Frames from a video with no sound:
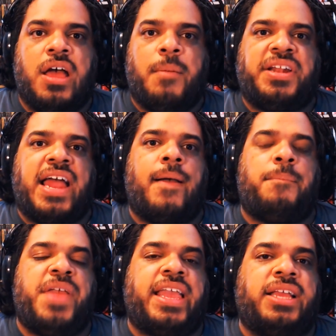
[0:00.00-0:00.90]
but now I'm
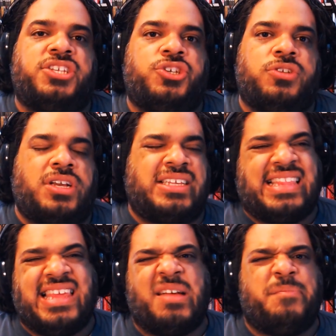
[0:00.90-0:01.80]
picking and choosing, because I
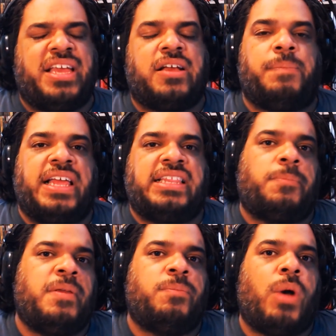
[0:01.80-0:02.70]
think a big complaint
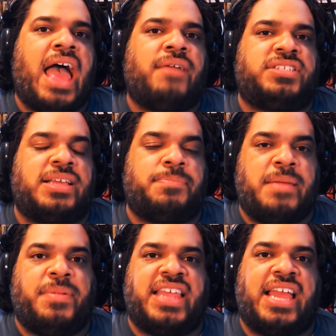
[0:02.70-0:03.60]
that people have is that
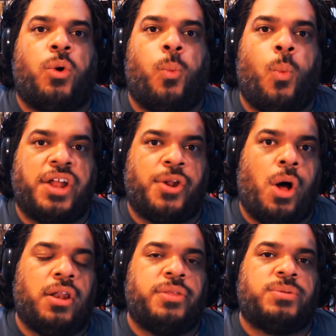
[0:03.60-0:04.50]
maybe they don't want
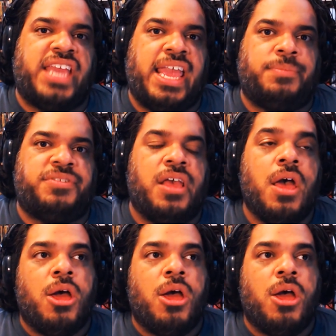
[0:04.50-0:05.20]
all of those games.